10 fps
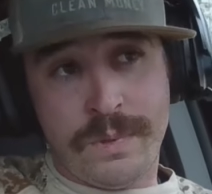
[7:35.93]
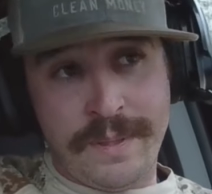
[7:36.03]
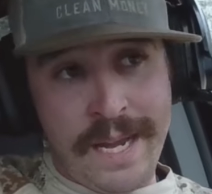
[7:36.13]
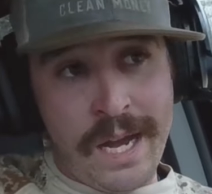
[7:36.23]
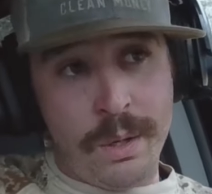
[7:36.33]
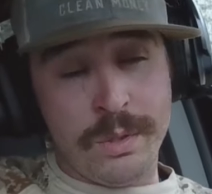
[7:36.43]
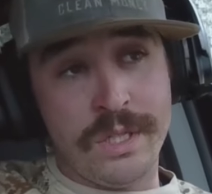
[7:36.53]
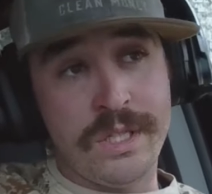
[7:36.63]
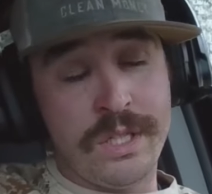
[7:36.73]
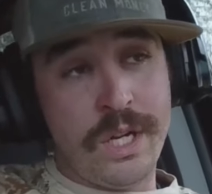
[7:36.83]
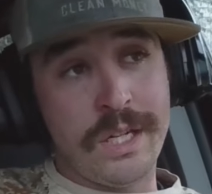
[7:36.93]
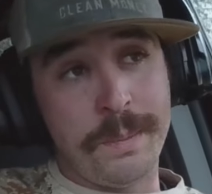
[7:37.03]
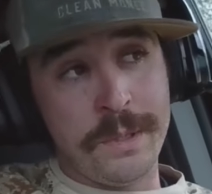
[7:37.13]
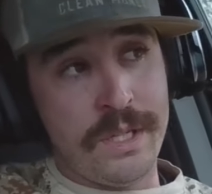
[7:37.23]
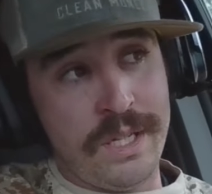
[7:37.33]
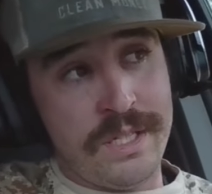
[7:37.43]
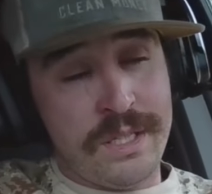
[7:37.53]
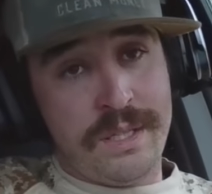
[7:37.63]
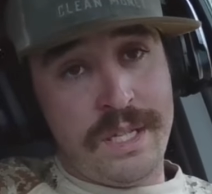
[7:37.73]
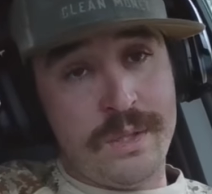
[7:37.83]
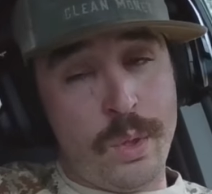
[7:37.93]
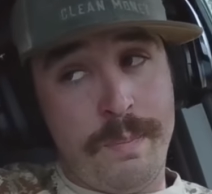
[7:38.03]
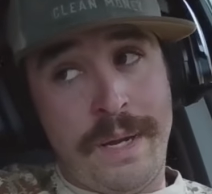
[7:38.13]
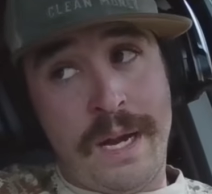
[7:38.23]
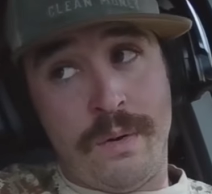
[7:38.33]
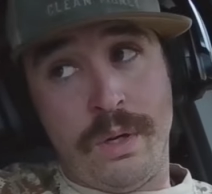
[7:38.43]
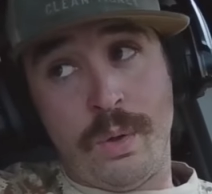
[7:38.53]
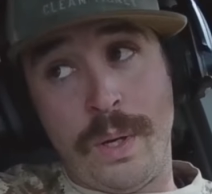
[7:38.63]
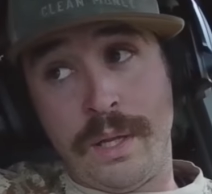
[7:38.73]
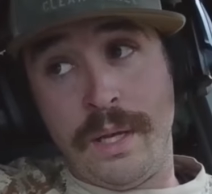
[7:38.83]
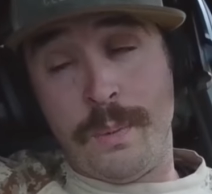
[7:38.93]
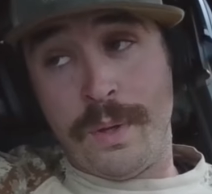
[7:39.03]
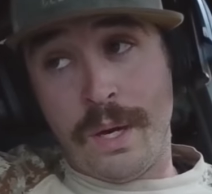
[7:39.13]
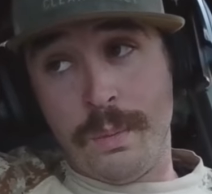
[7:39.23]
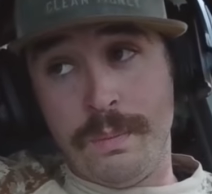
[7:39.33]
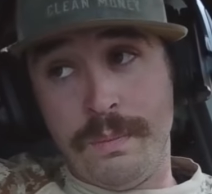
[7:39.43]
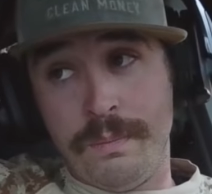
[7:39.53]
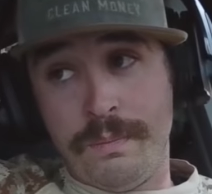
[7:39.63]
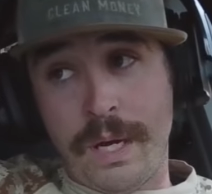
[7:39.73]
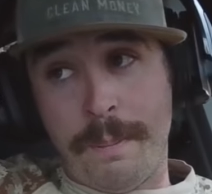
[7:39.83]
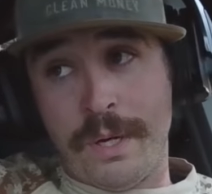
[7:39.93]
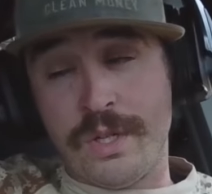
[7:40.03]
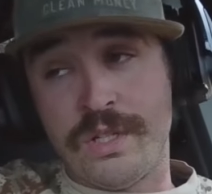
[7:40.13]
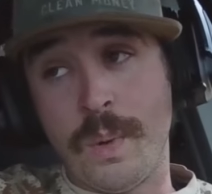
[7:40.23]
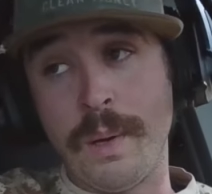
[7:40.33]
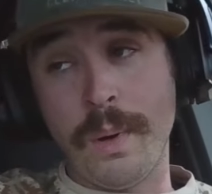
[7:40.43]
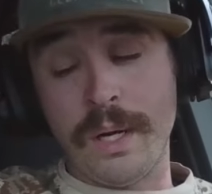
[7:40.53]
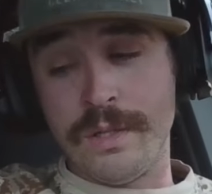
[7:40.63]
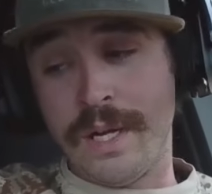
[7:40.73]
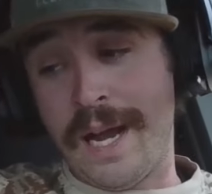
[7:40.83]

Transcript: Now, just to talk about the dis- Discord ban real quickly, without a bunch of swear words.